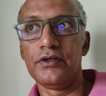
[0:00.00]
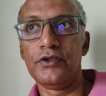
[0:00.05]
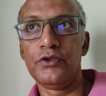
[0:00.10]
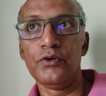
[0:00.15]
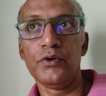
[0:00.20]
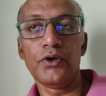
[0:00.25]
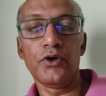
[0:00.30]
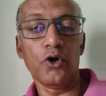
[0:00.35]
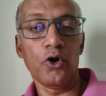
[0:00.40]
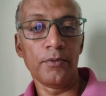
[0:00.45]

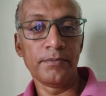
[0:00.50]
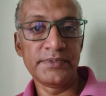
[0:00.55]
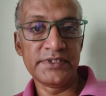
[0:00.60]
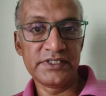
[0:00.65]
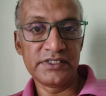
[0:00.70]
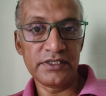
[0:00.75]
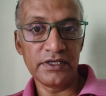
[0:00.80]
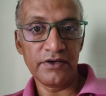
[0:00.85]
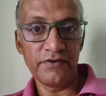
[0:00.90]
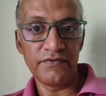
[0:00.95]
You're
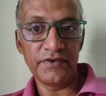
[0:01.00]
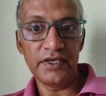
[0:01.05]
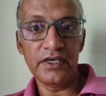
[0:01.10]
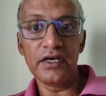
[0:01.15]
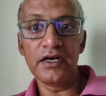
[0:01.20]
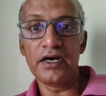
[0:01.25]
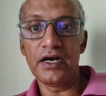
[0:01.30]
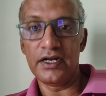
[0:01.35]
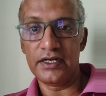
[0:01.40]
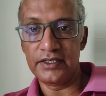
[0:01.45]
observing
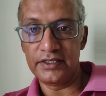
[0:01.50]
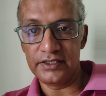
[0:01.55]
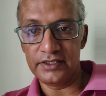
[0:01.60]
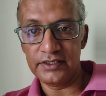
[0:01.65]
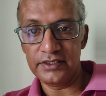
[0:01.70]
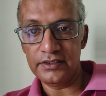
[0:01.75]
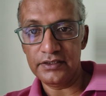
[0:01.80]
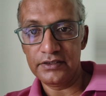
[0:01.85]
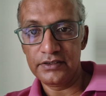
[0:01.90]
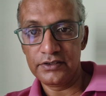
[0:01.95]
a
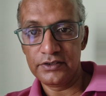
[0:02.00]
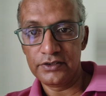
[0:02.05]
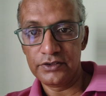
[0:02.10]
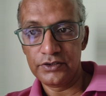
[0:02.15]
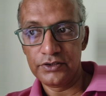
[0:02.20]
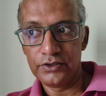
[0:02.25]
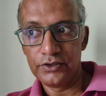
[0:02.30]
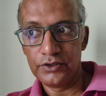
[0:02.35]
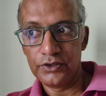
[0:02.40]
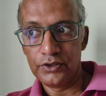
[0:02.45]
hunter
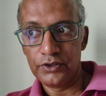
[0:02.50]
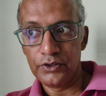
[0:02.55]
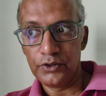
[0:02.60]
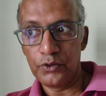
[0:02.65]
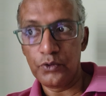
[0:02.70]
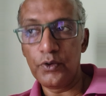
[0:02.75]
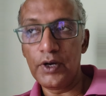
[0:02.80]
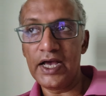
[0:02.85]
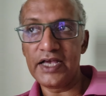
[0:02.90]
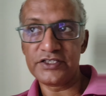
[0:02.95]

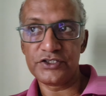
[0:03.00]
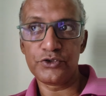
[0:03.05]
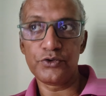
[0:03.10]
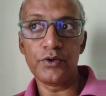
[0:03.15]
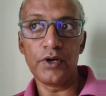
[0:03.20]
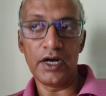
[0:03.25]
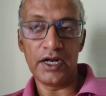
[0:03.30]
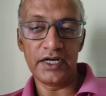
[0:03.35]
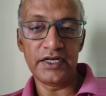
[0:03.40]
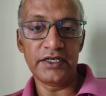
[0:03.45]
who has to
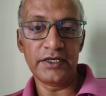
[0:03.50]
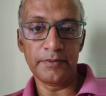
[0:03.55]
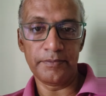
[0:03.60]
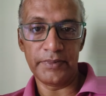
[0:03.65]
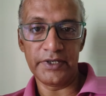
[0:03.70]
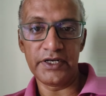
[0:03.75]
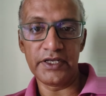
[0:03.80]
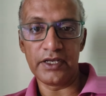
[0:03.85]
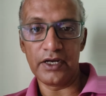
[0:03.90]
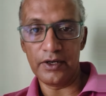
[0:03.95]
hunt a
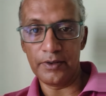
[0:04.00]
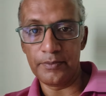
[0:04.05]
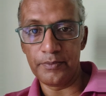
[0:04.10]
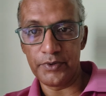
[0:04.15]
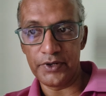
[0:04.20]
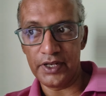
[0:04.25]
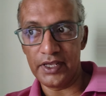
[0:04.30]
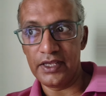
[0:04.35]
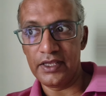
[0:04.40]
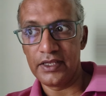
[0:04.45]
particular
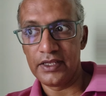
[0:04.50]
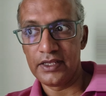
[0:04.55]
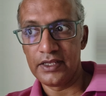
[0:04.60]
prey.